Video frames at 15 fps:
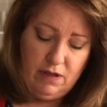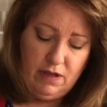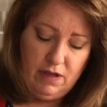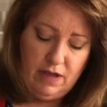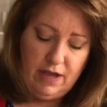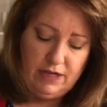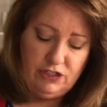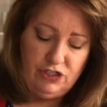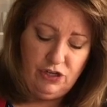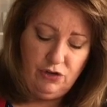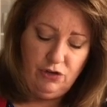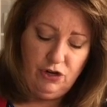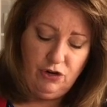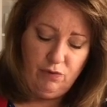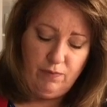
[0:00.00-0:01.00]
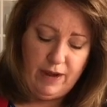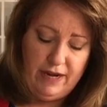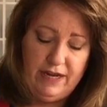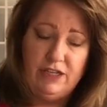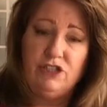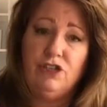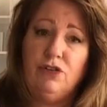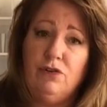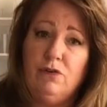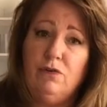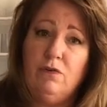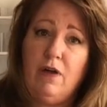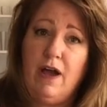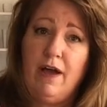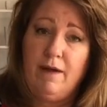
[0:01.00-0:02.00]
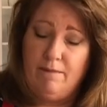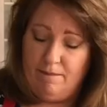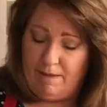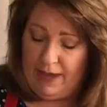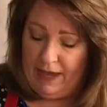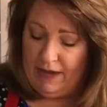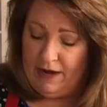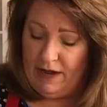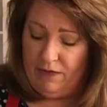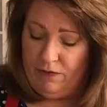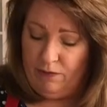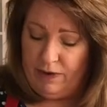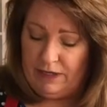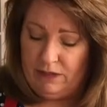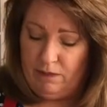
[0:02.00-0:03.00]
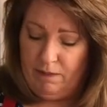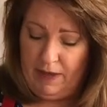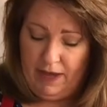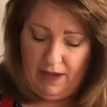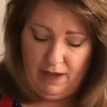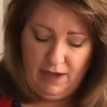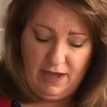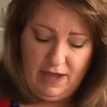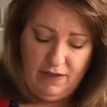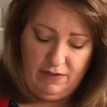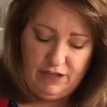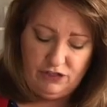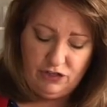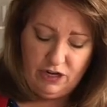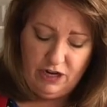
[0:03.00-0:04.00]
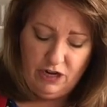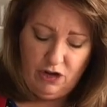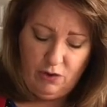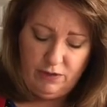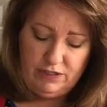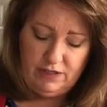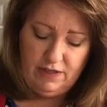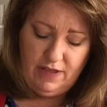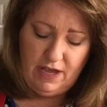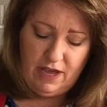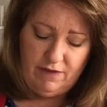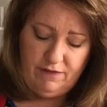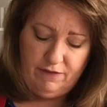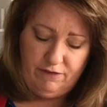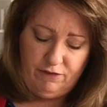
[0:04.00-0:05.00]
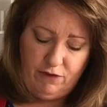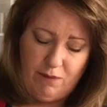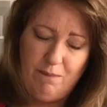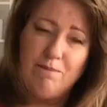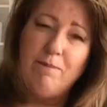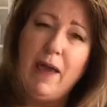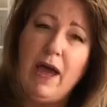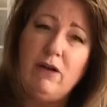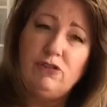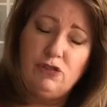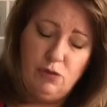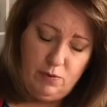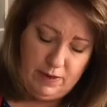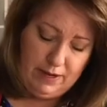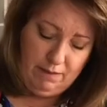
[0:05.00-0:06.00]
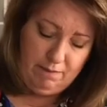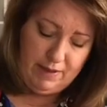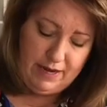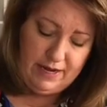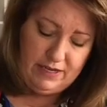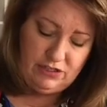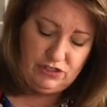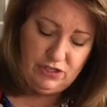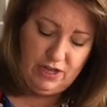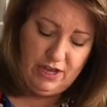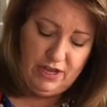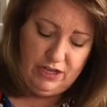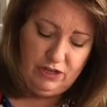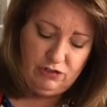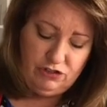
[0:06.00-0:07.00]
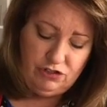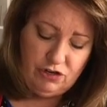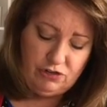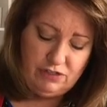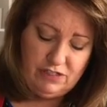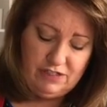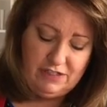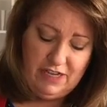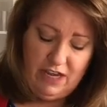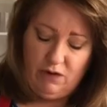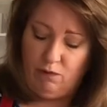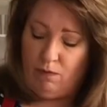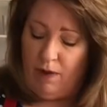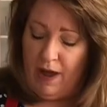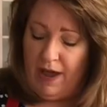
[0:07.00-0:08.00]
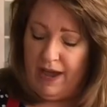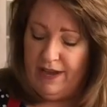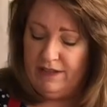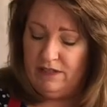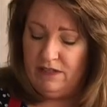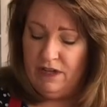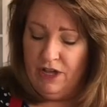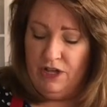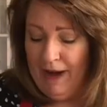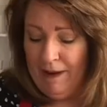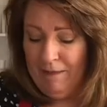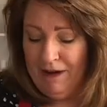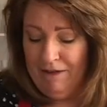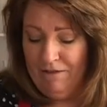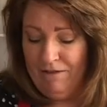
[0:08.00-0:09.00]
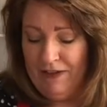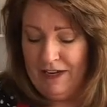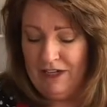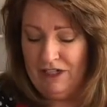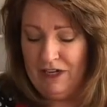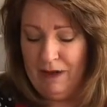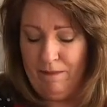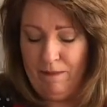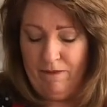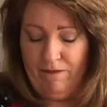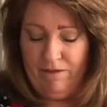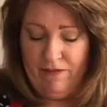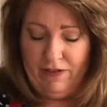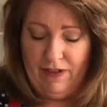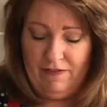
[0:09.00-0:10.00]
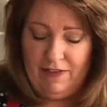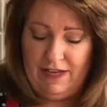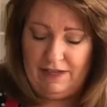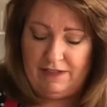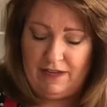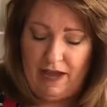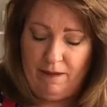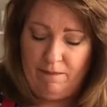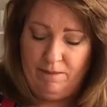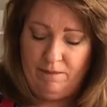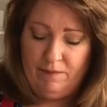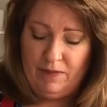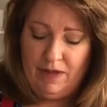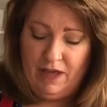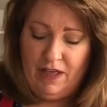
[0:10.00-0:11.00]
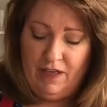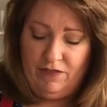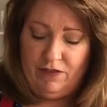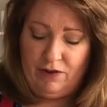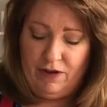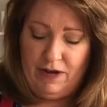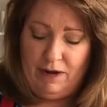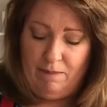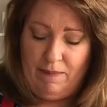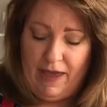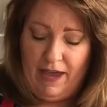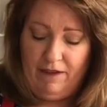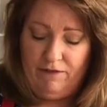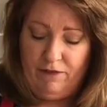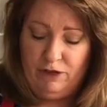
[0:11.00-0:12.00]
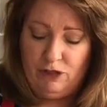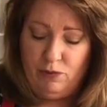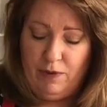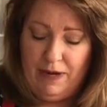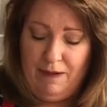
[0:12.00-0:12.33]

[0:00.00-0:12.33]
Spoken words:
until you're ready to make another recipe. These are gonna go into the oven for about 20 minutes. You'll start to see it rise. I'm gonna finish up filling these up. They're gonna bake for 20